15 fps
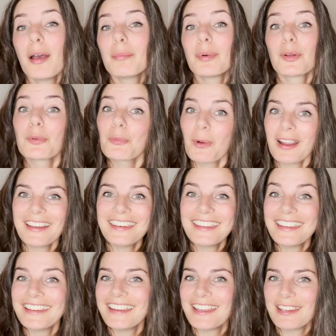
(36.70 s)
About 1
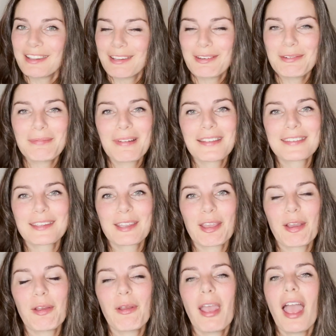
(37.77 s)
year and 2 months
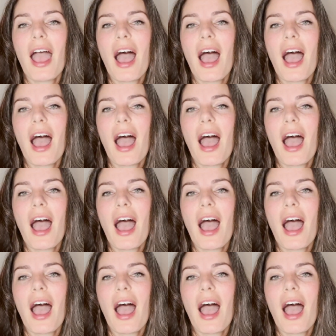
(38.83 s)
ago,